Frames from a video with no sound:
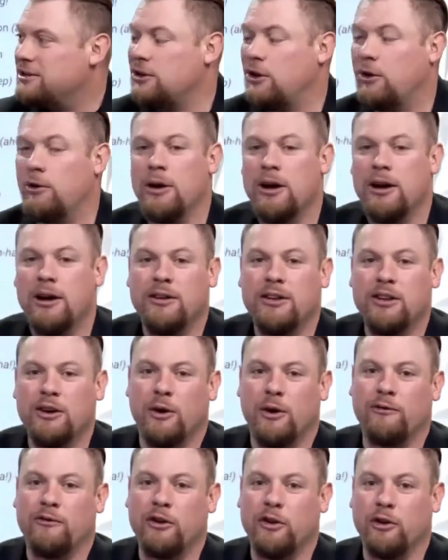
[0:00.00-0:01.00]
So, you know,
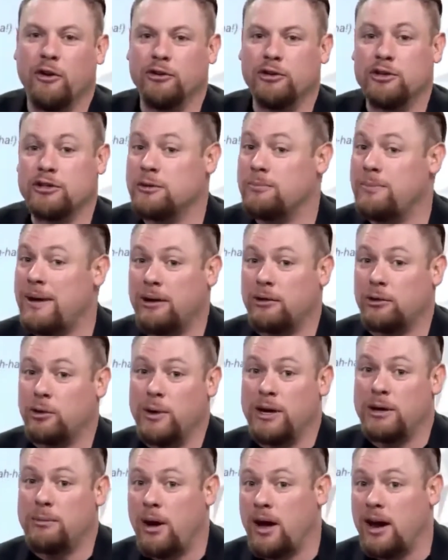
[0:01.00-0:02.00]
if you're just about
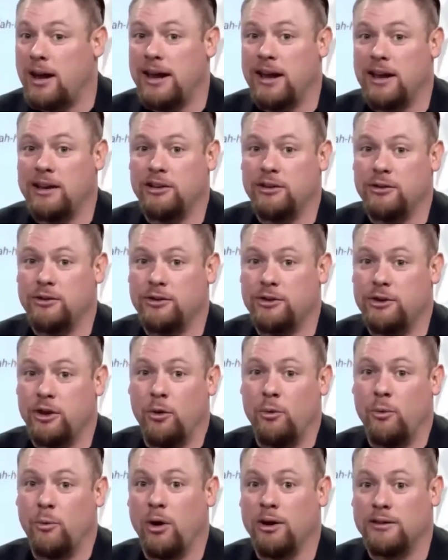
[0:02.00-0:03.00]
quick money and you
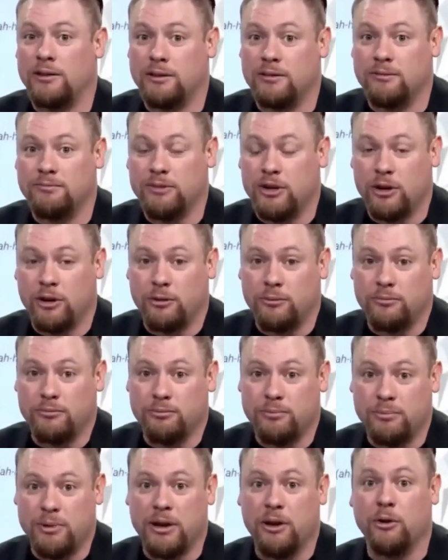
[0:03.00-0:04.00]
don't want to, you know,
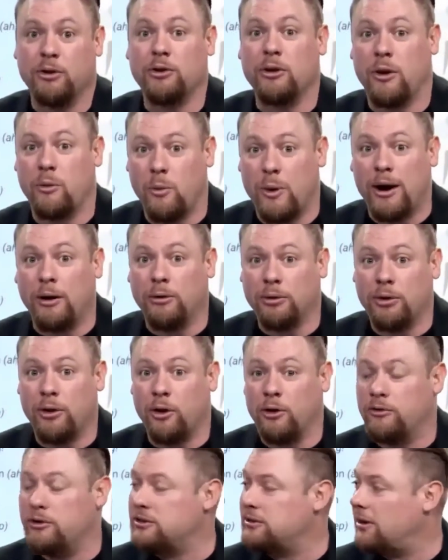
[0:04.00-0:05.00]
build wealth
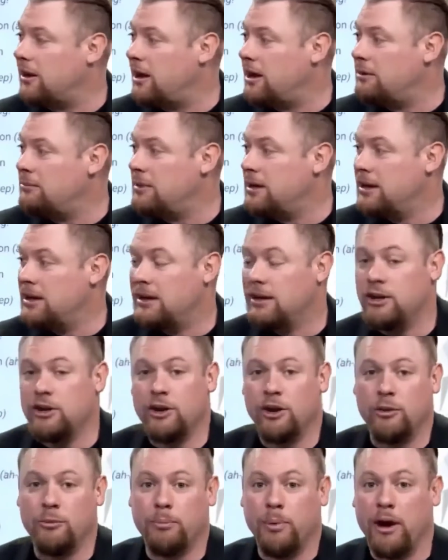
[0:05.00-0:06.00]
over time, you
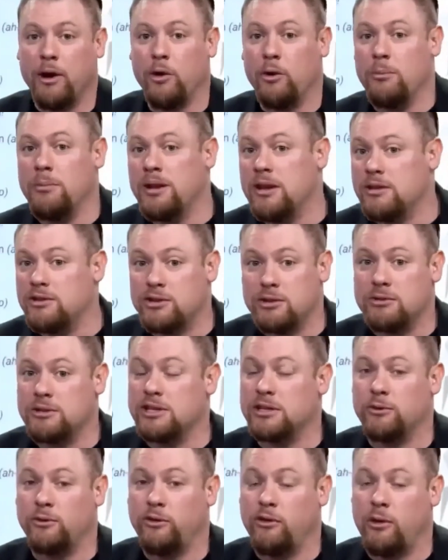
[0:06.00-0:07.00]
know, by all means use this
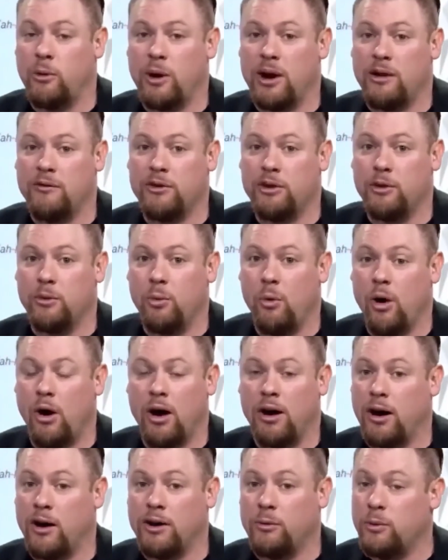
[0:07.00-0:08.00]
for whatever you want.
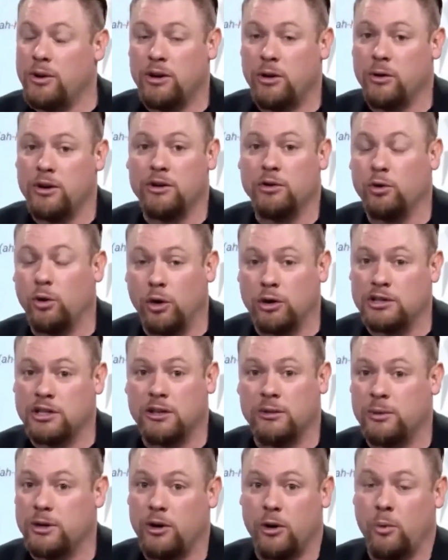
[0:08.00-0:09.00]
We don't endorse it.
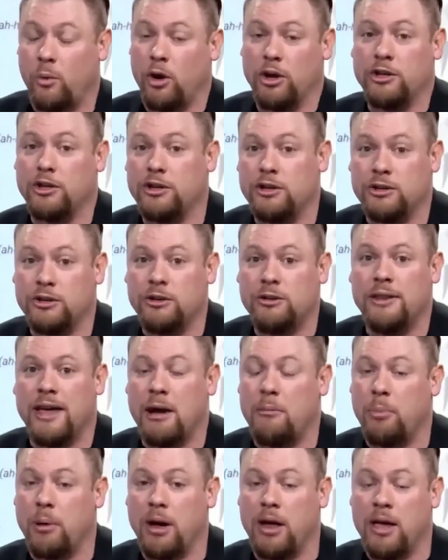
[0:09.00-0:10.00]
We don't want you to do
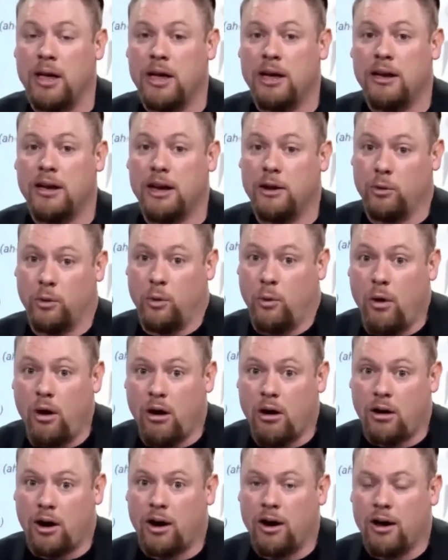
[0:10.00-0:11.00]
that, but it'll
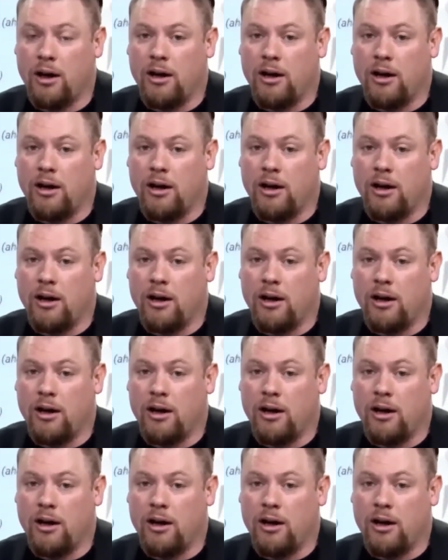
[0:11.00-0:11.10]
work.